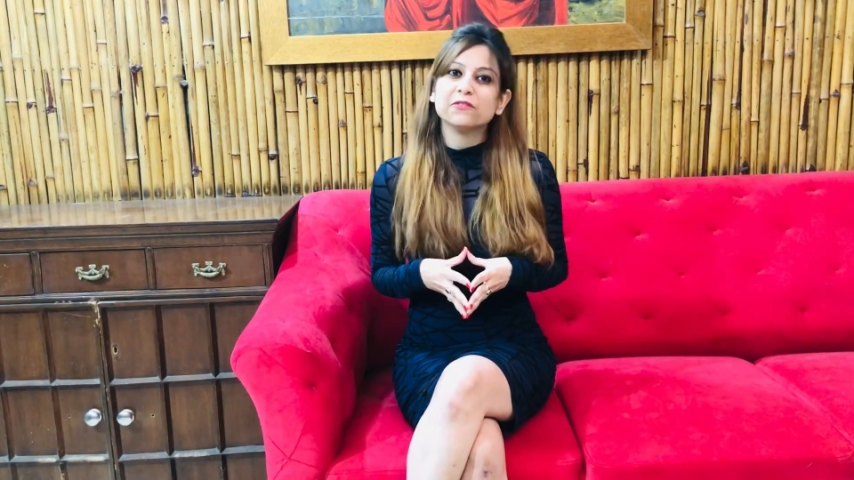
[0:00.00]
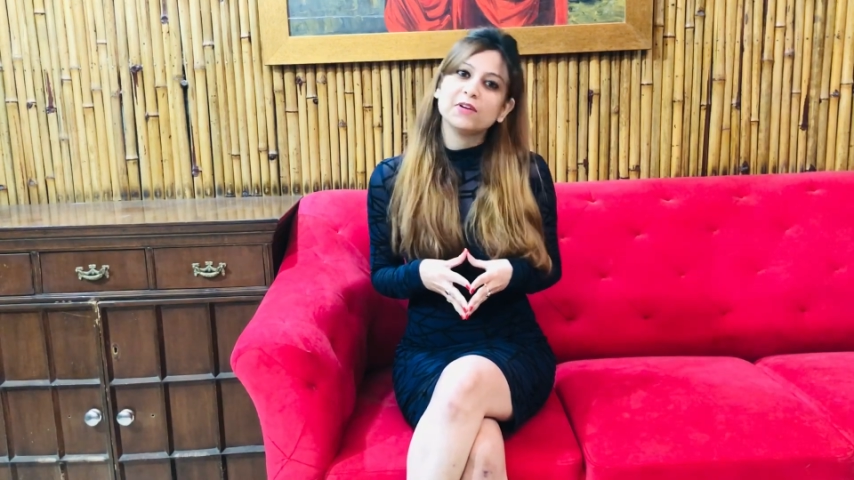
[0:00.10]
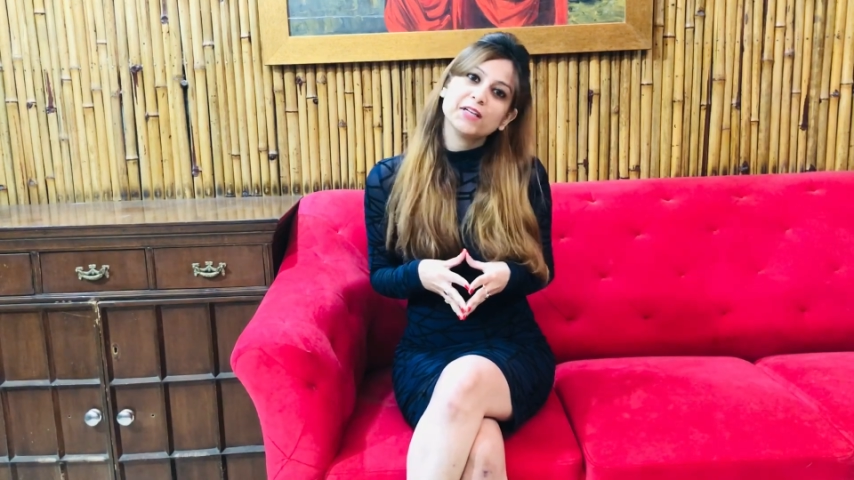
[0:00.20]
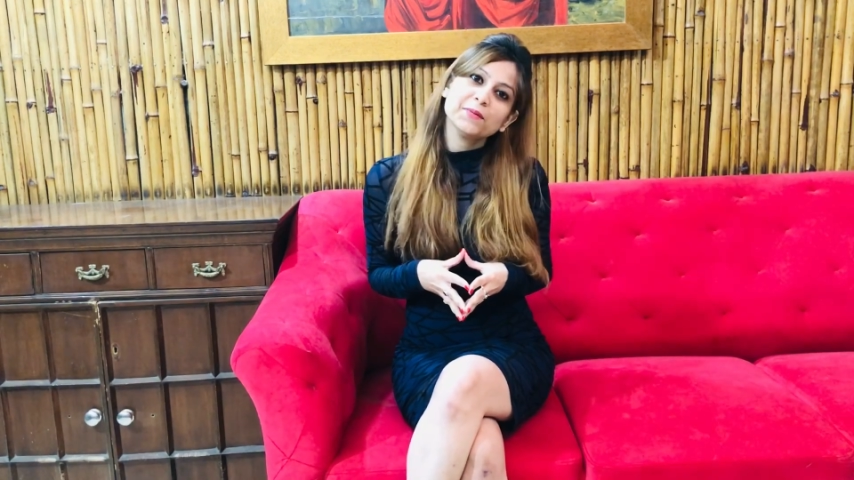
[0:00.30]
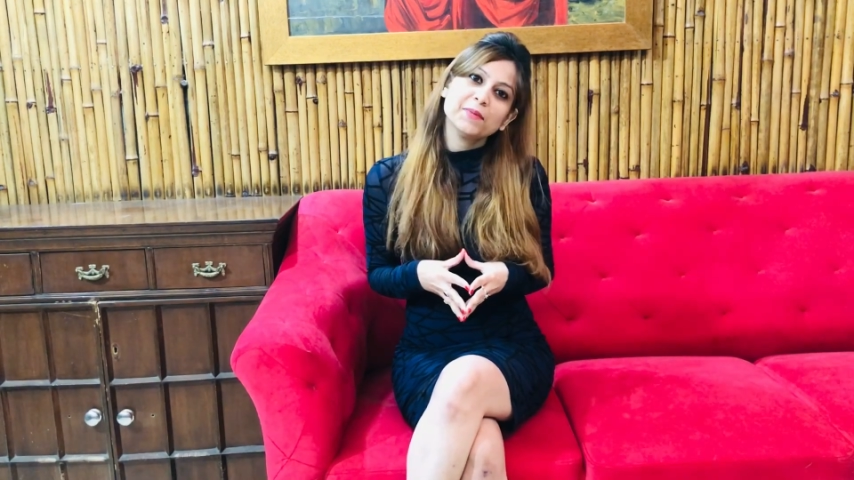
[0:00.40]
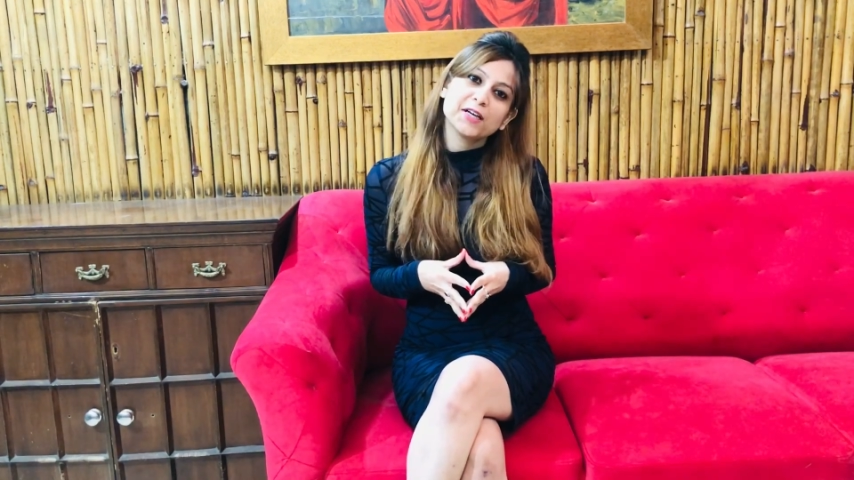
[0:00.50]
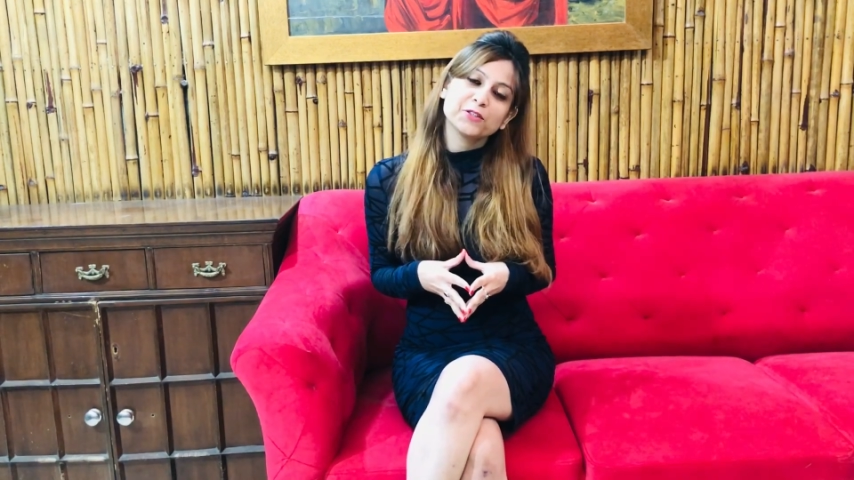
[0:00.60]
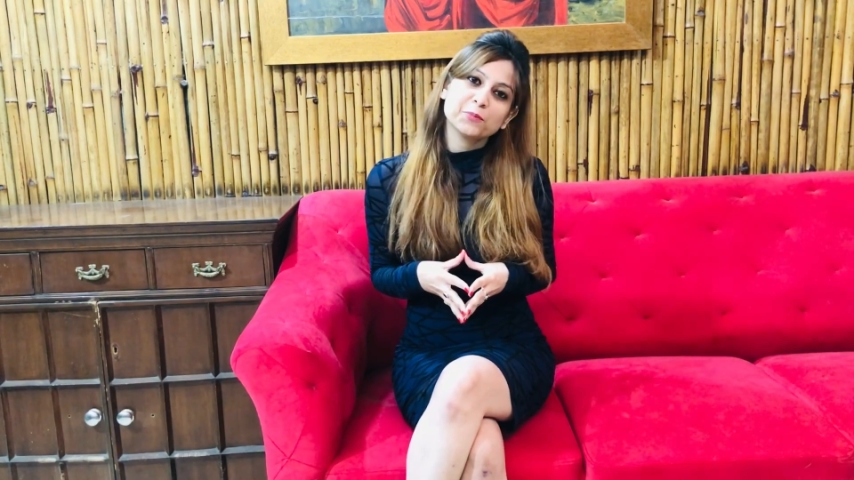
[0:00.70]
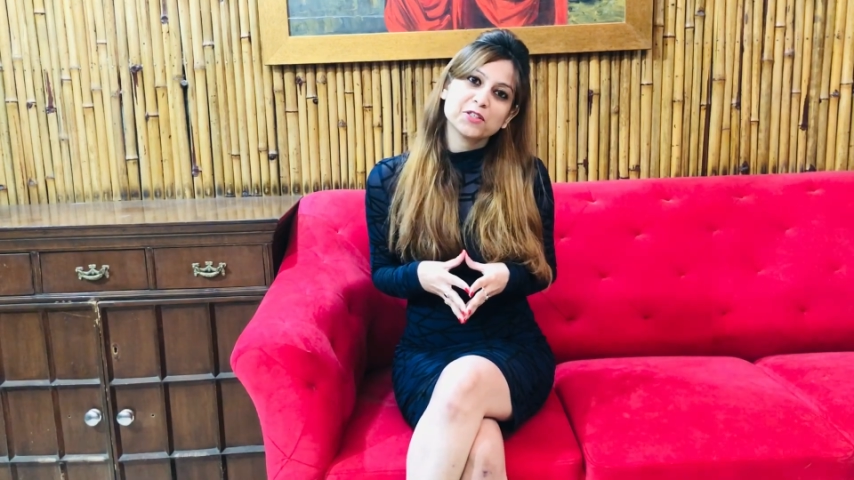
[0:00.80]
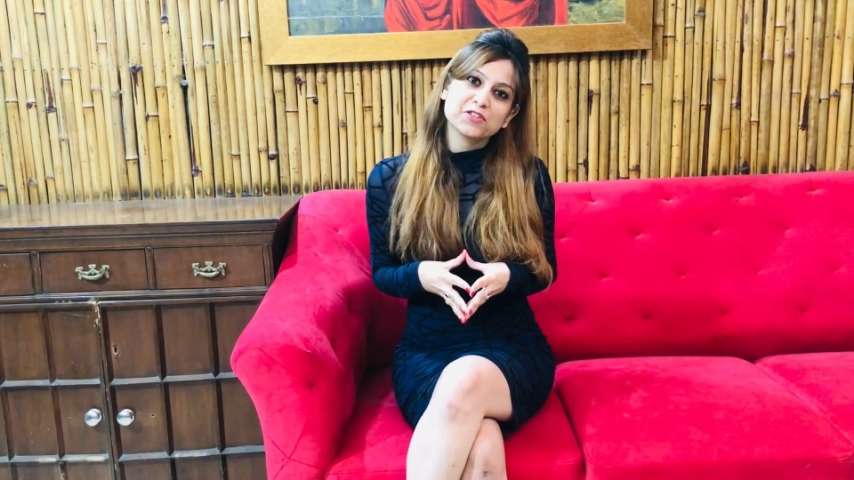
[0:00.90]
Welcome back to
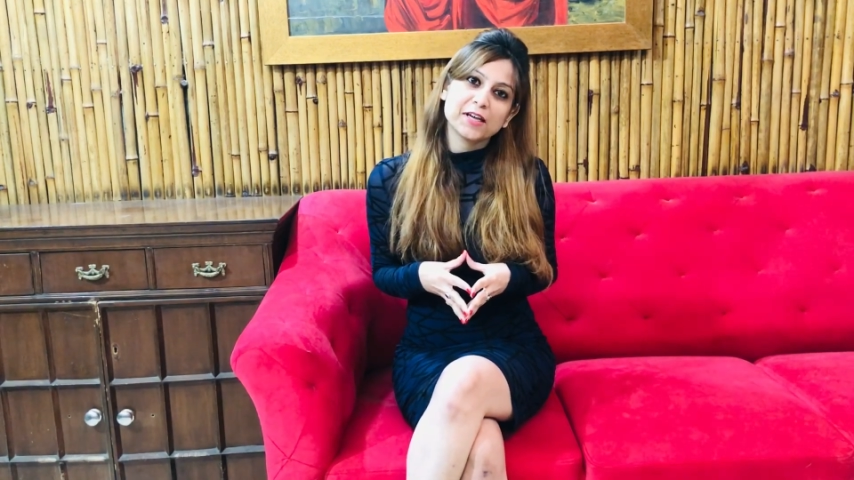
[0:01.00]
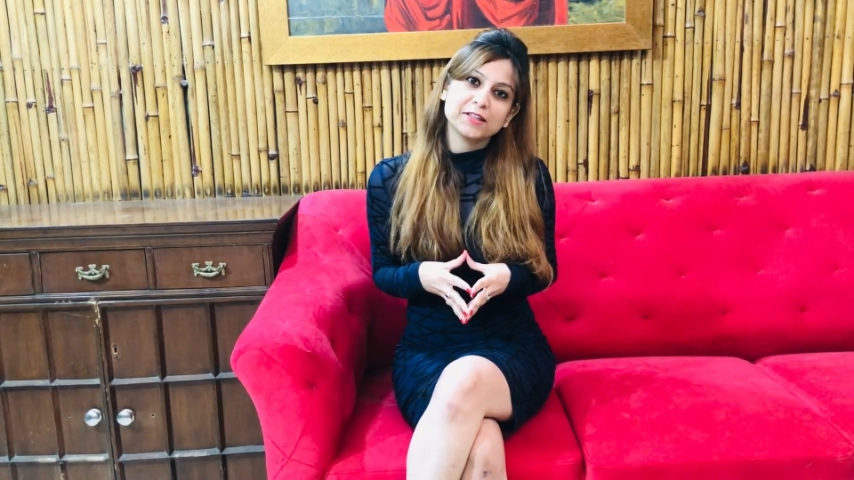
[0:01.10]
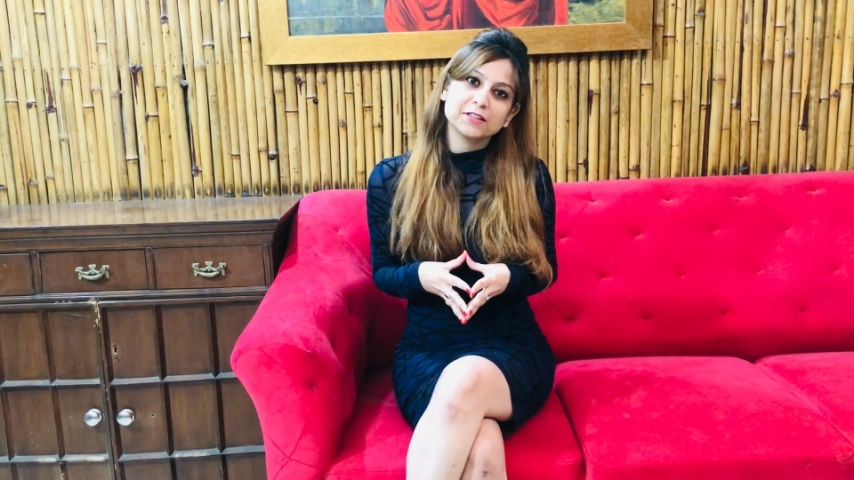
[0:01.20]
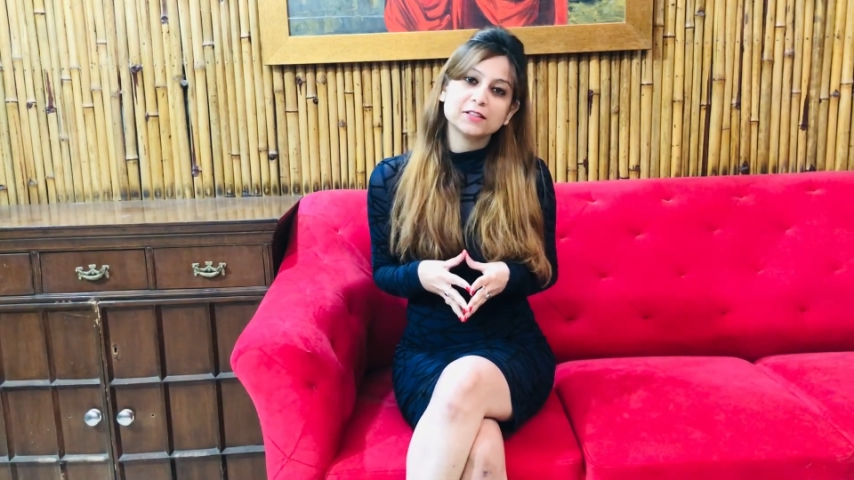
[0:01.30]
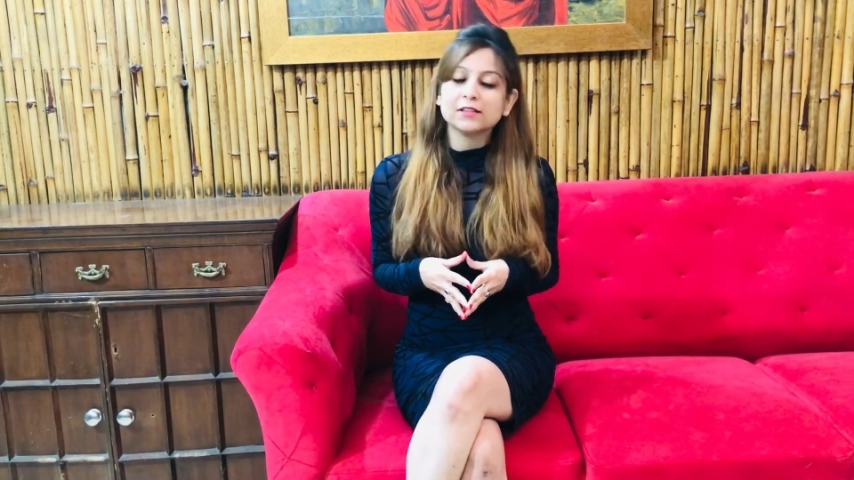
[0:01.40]
my channel.